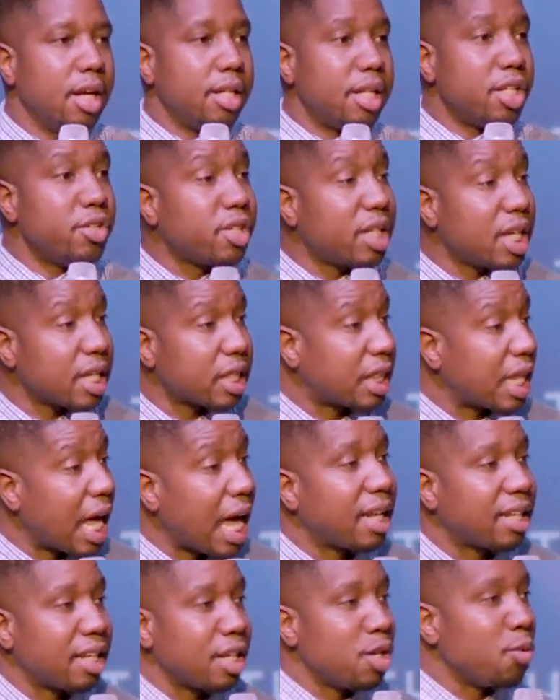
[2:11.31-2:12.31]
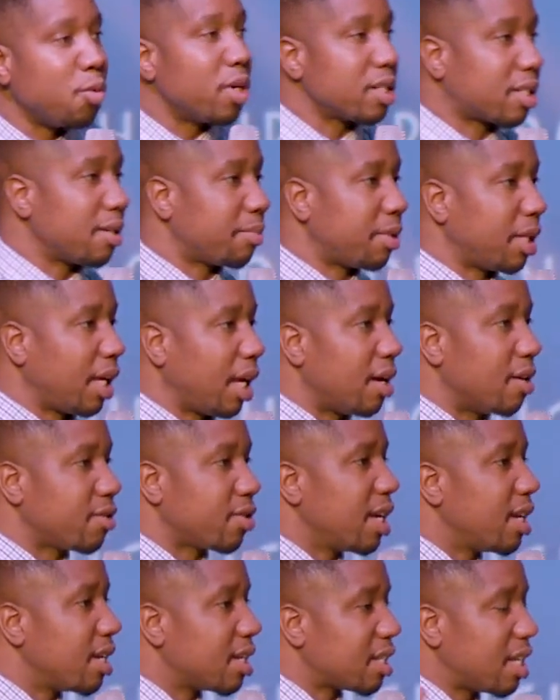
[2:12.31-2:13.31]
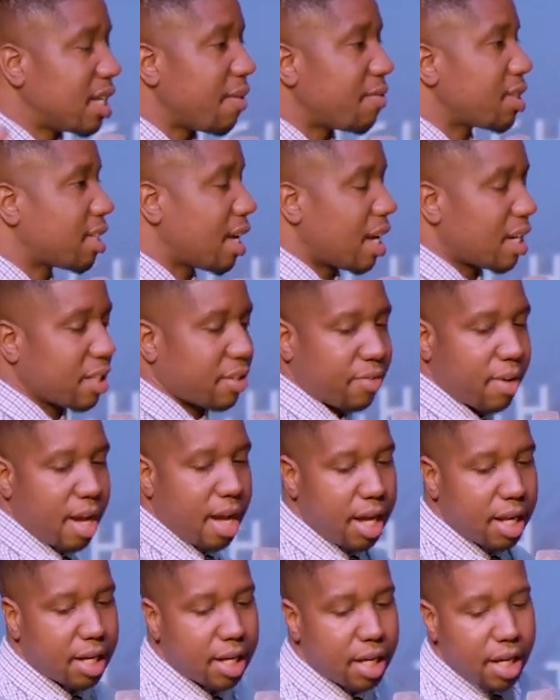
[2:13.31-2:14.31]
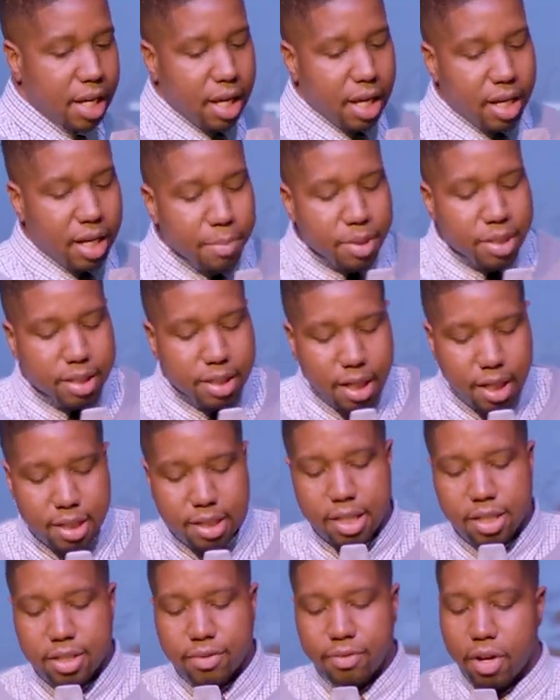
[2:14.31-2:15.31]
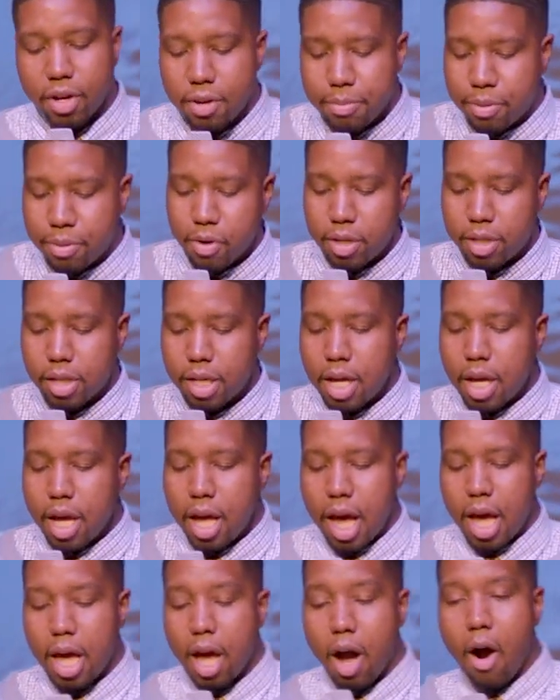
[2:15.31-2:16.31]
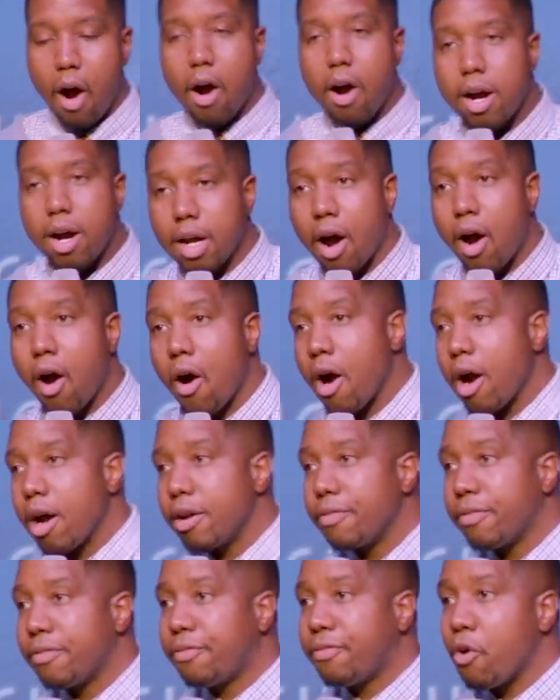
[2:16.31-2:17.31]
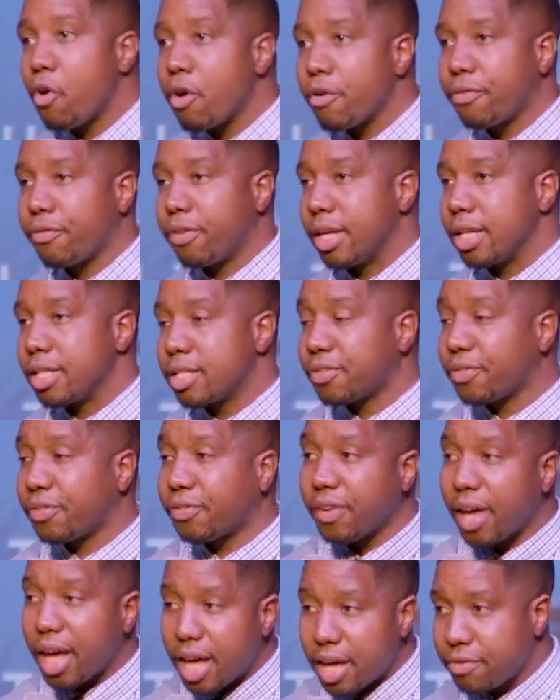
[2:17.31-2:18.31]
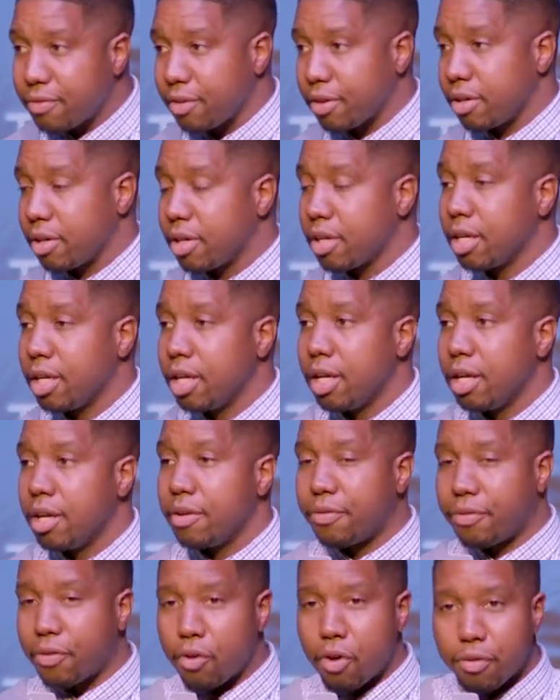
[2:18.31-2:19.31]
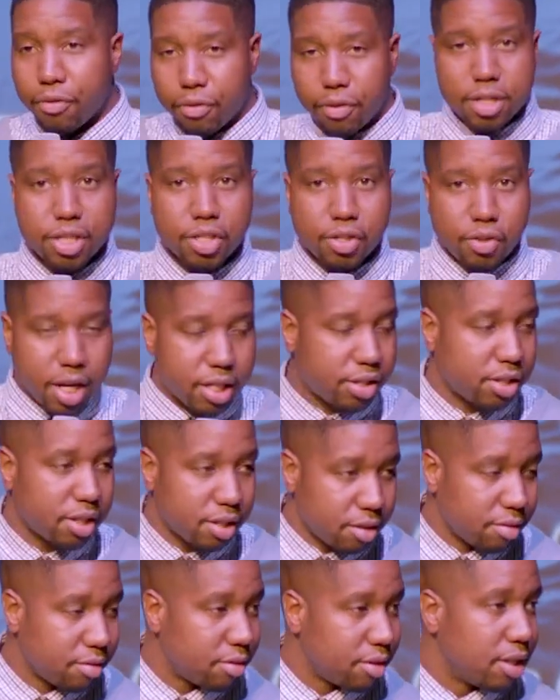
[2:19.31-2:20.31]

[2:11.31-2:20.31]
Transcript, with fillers: Then you get that, then you want something else. It is never satisfied. And number six, this is very important a hard heart forfeits favor for frustration.